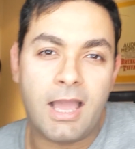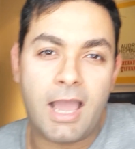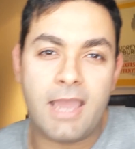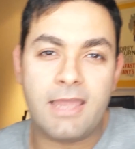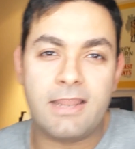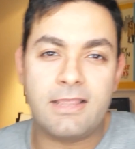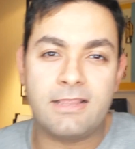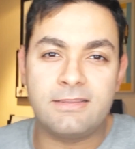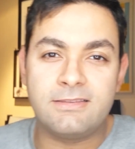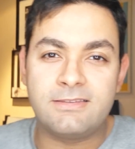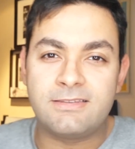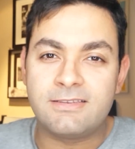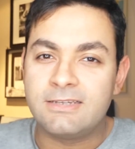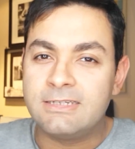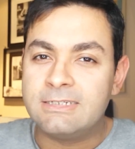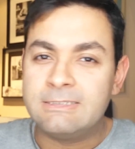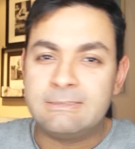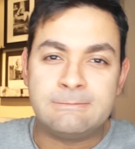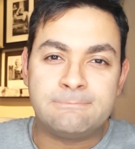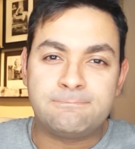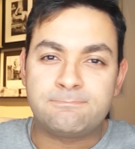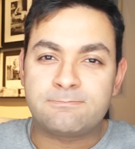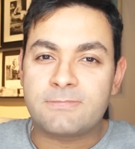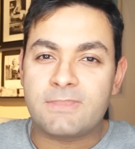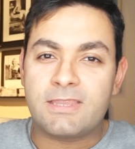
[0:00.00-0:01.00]
And
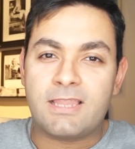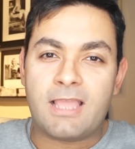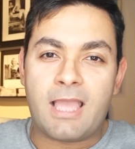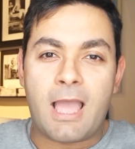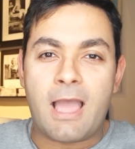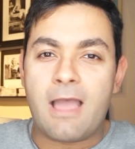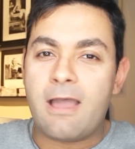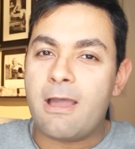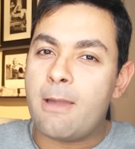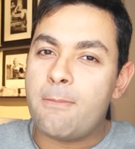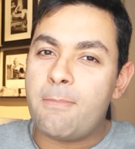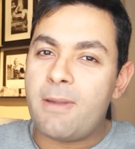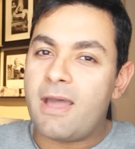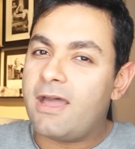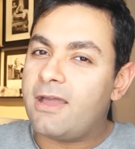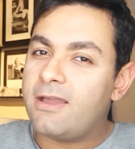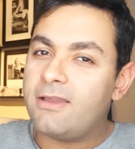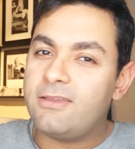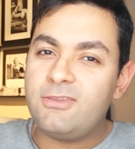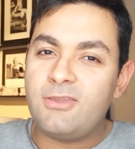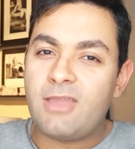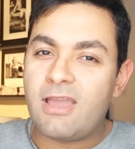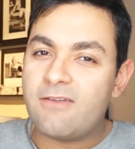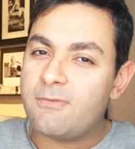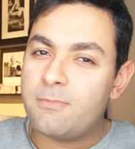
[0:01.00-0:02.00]

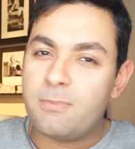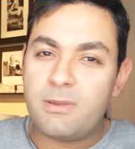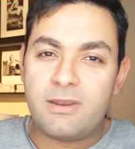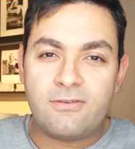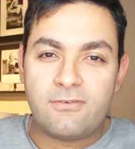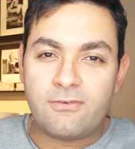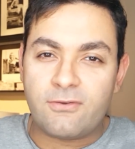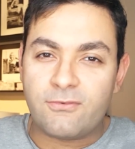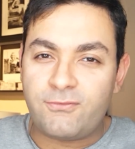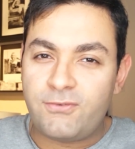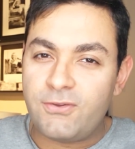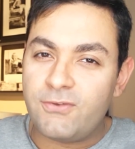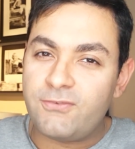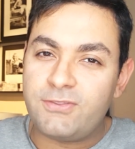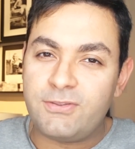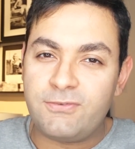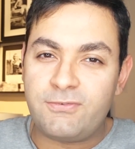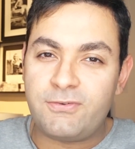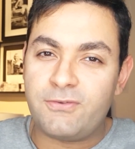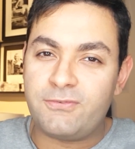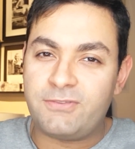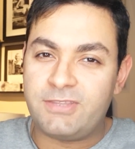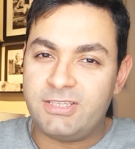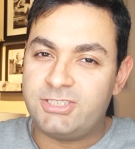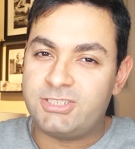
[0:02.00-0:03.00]
you have a bit of a
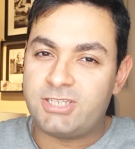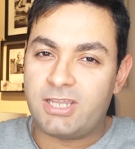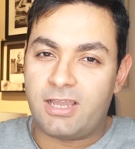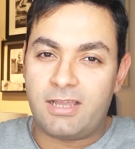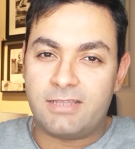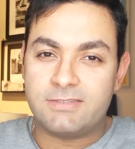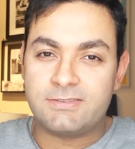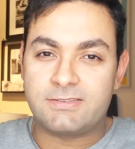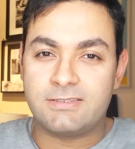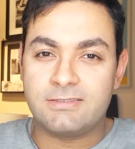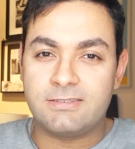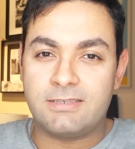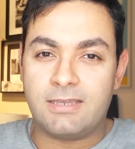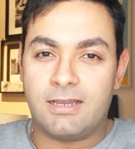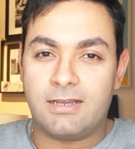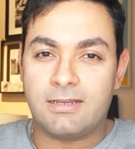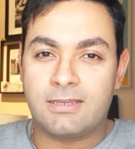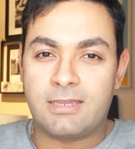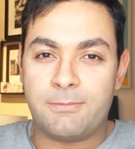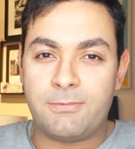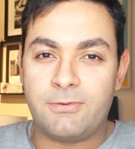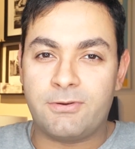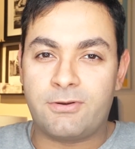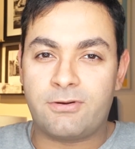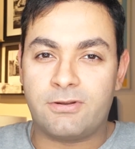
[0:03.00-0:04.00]
50-50 chance of
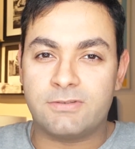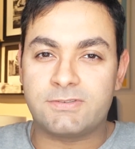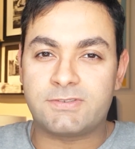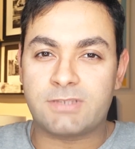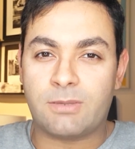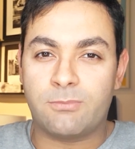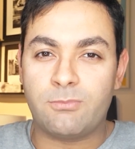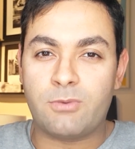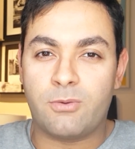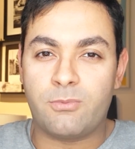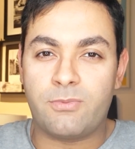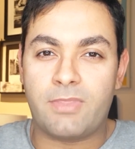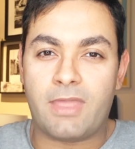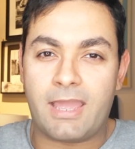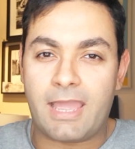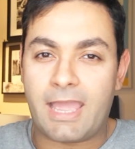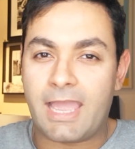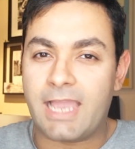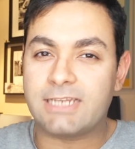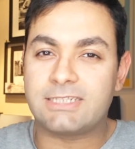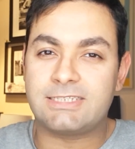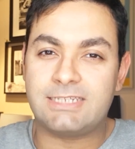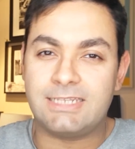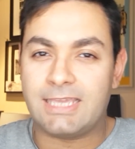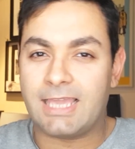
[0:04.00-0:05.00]
coming across someone that
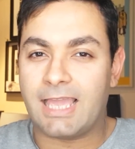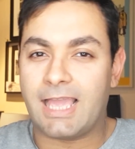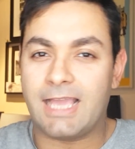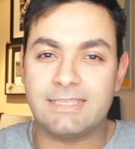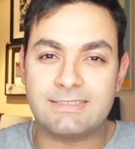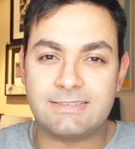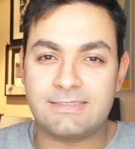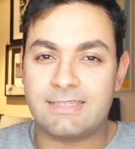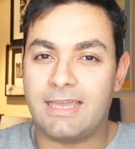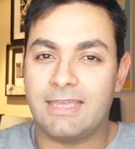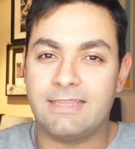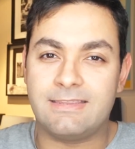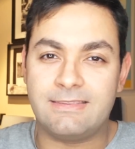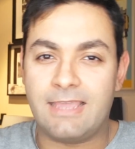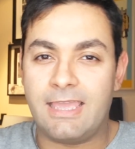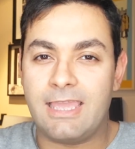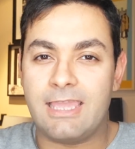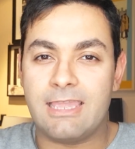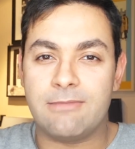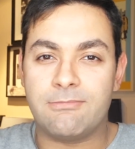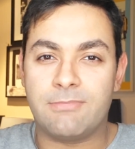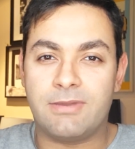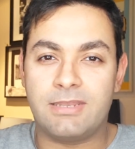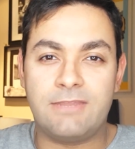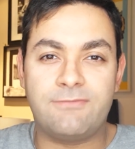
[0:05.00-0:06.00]
actually has that
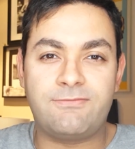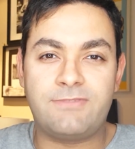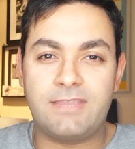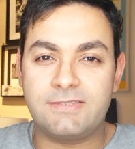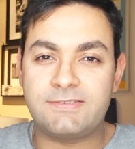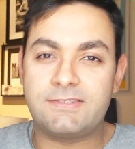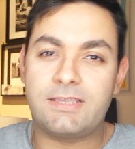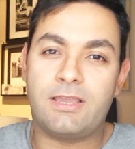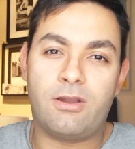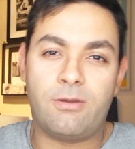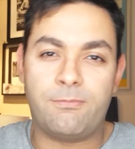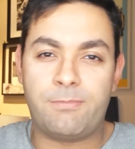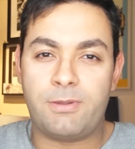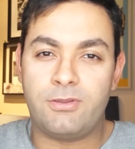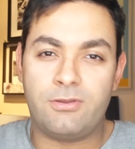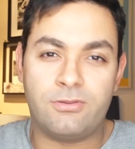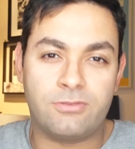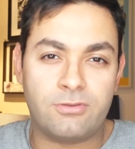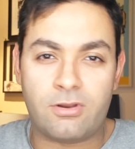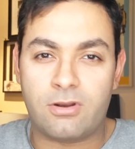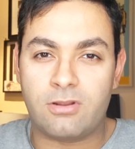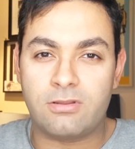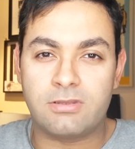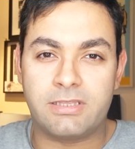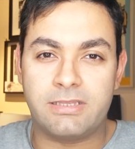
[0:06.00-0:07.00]
name. And if they say, oh, but you're
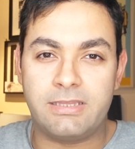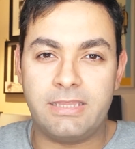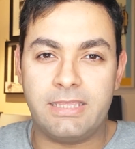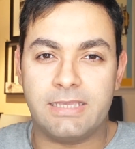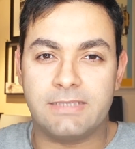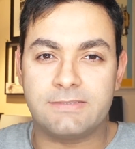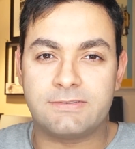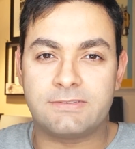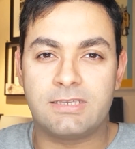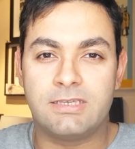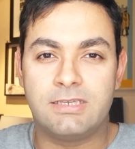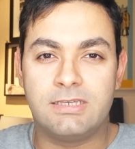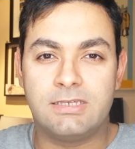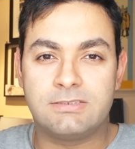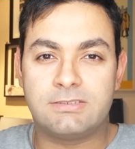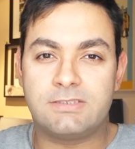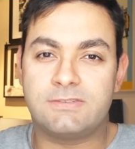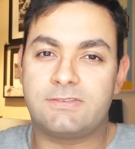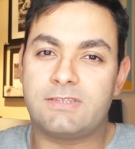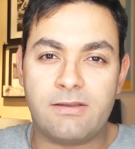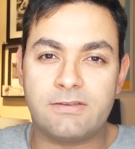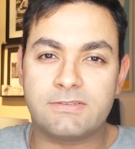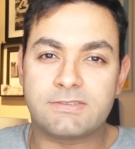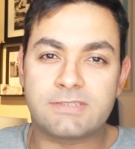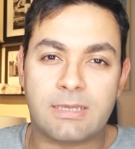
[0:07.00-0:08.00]
not on the list,
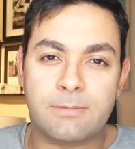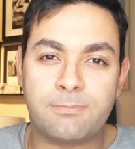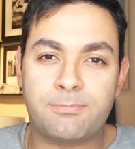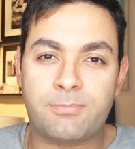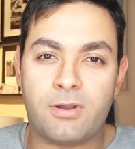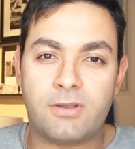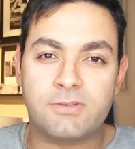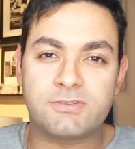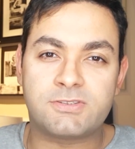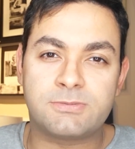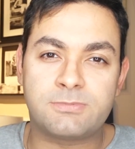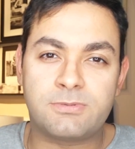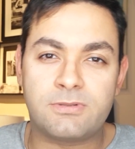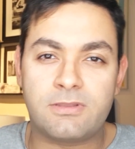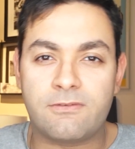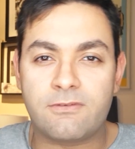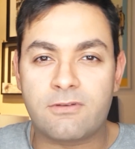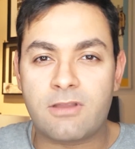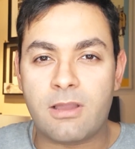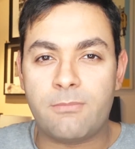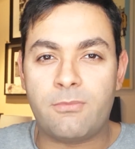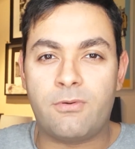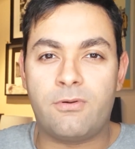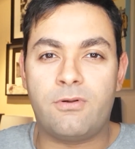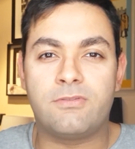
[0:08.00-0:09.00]
just how is that possible? I'll
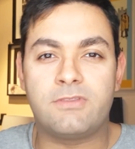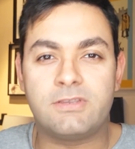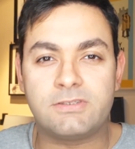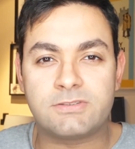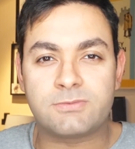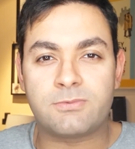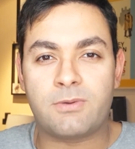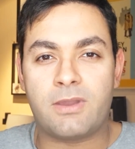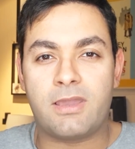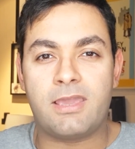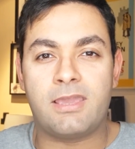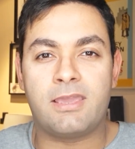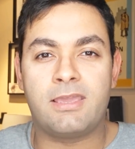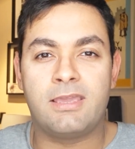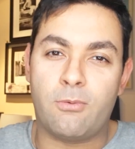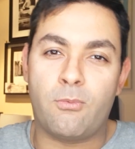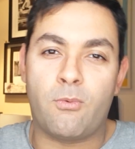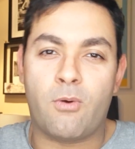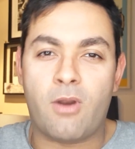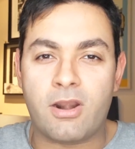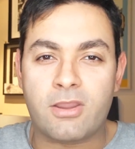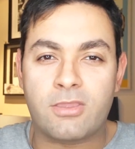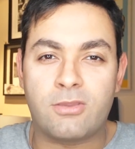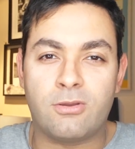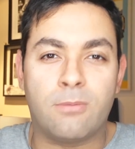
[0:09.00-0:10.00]
come all this way and
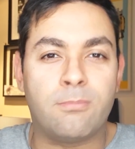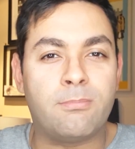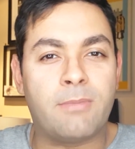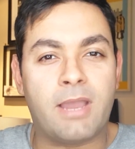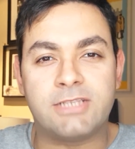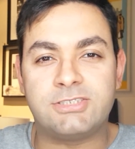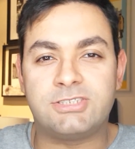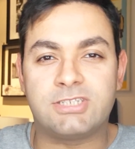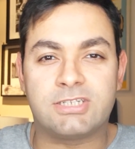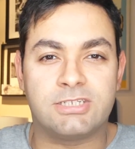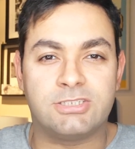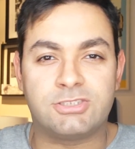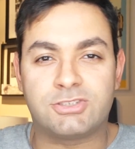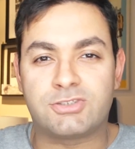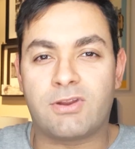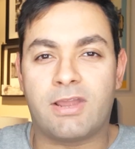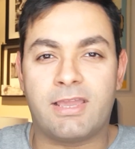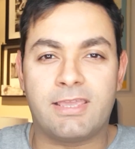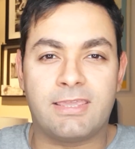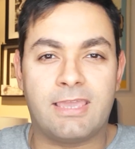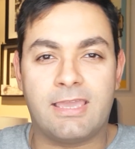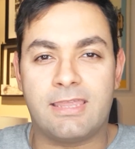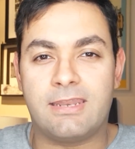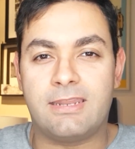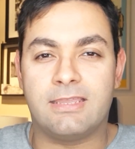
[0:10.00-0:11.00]
work your magic and
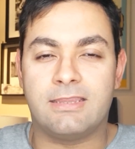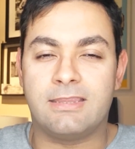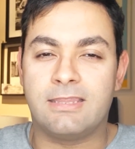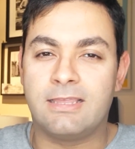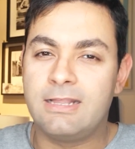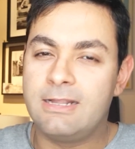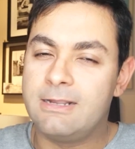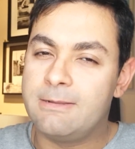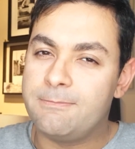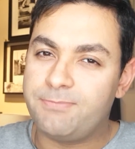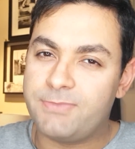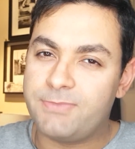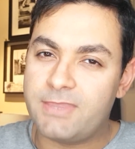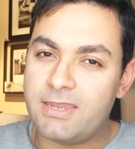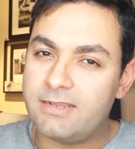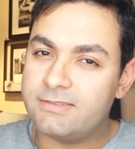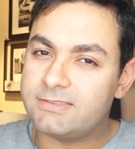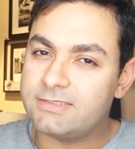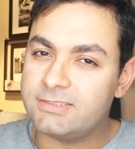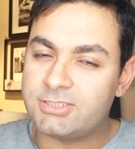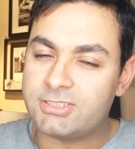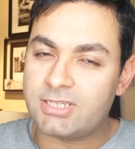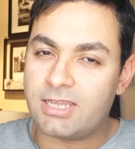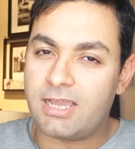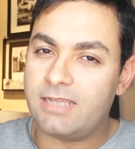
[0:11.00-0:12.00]
try and get in. There
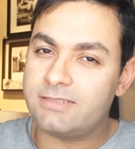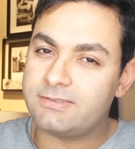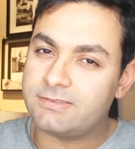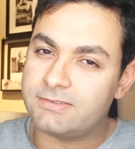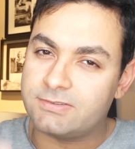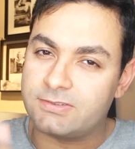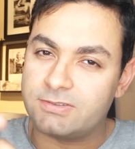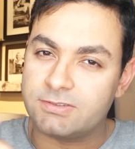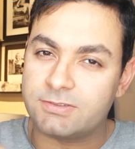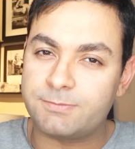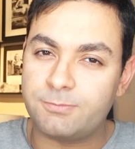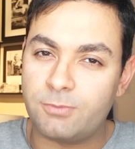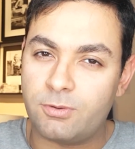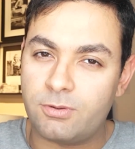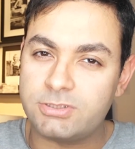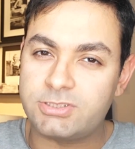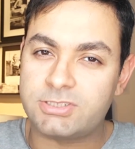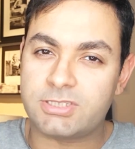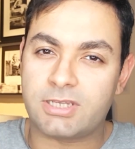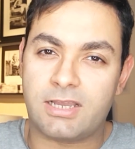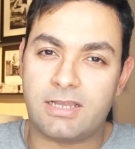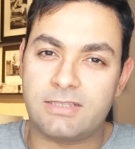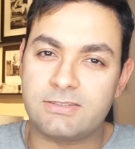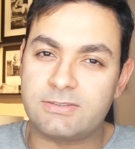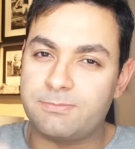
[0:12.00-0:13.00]
is a chance, it's a small
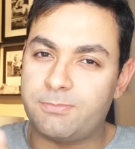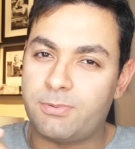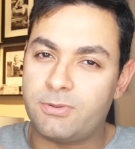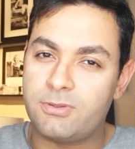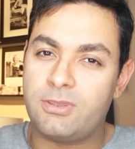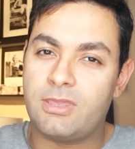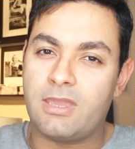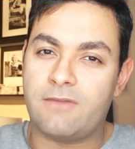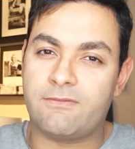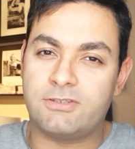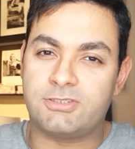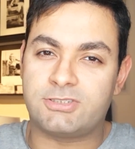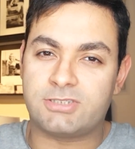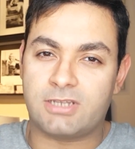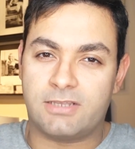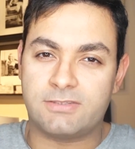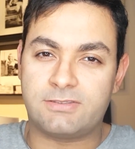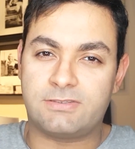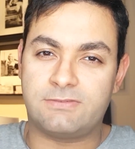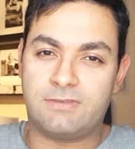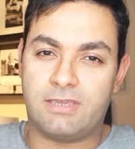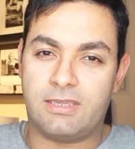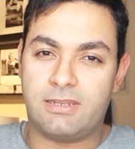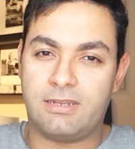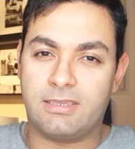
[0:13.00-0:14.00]
chance, but you have a
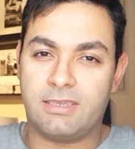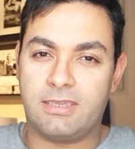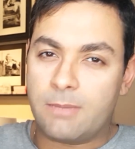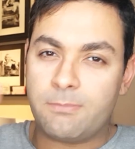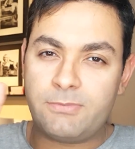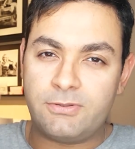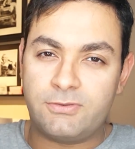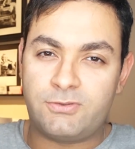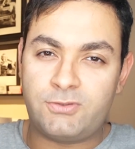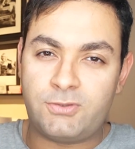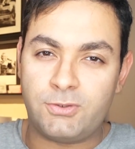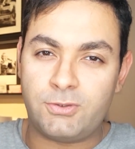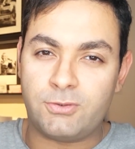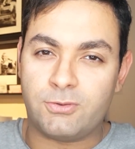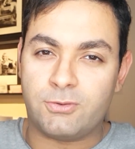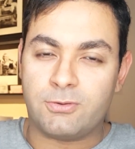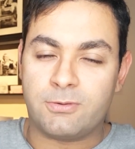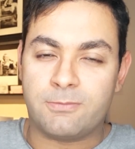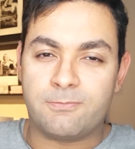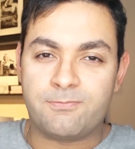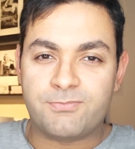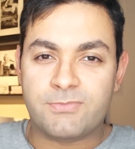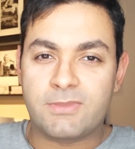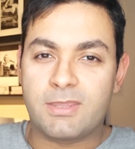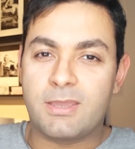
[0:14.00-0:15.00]
chance of getting in. Number 2,
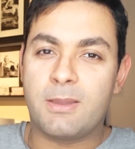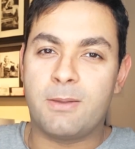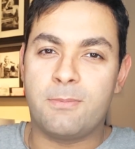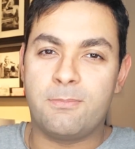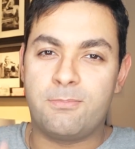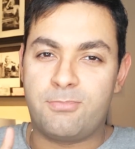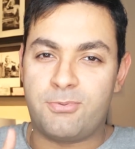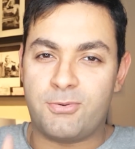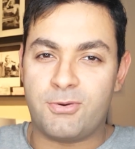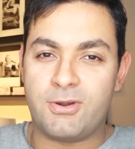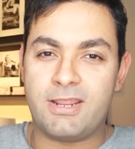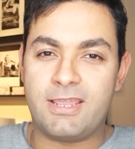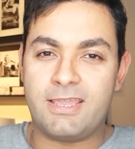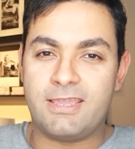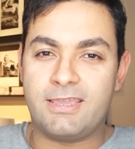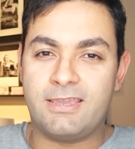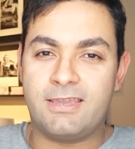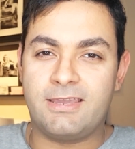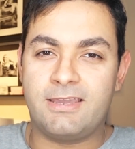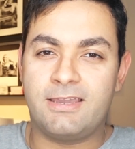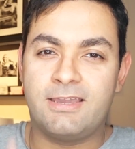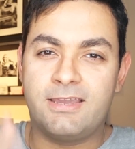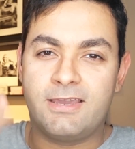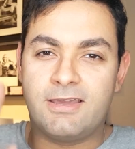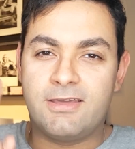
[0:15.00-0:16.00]

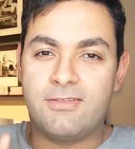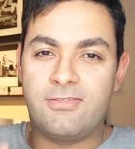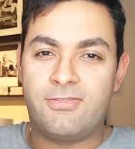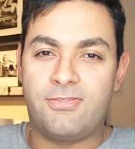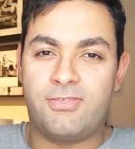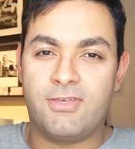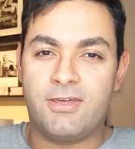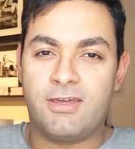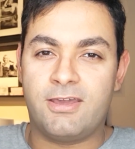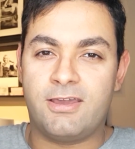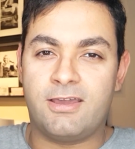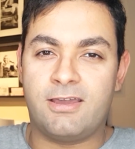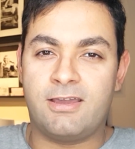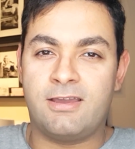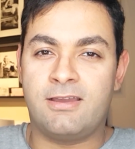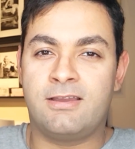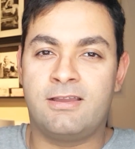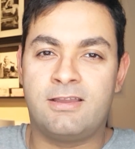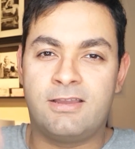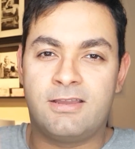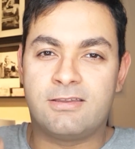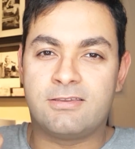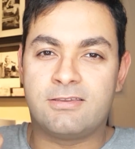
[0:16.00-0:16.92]
bring the